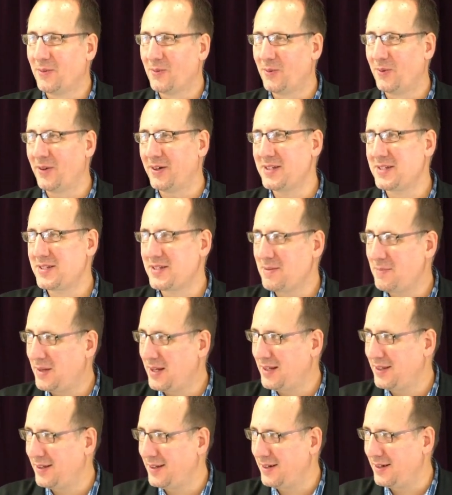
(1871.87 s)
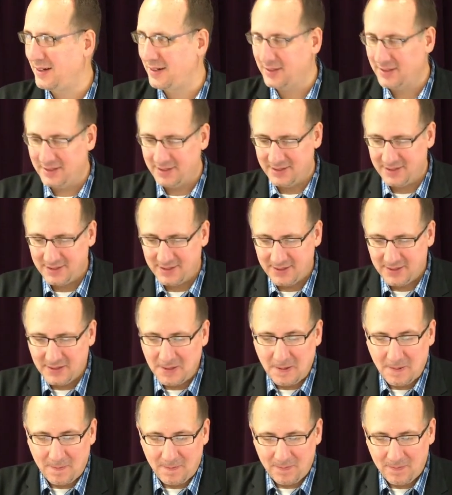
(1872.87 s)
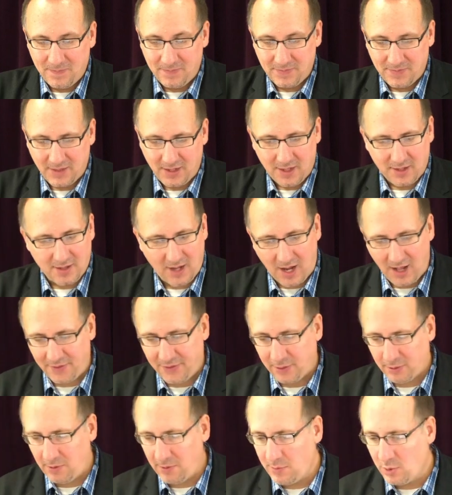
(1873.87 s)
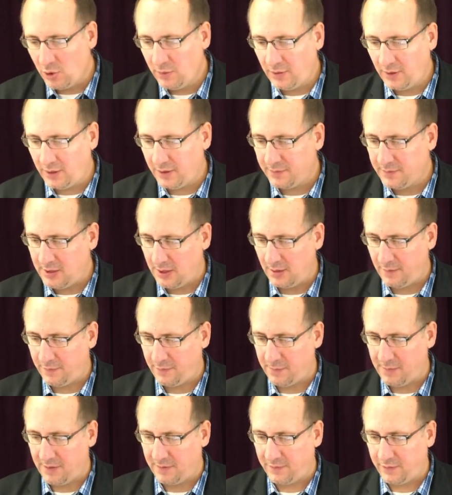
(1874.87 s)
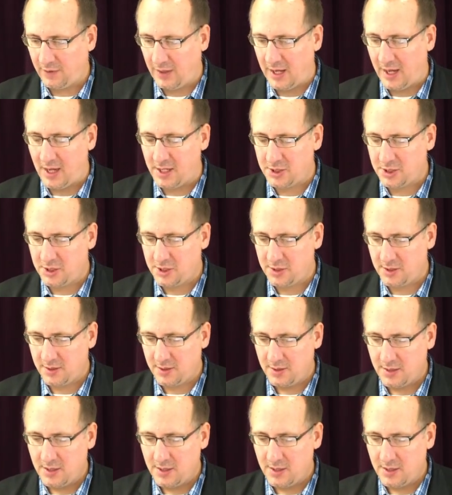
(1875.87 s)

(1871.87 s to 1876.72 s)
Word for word: What does he mean there? Not the removal of dirt from the flesh,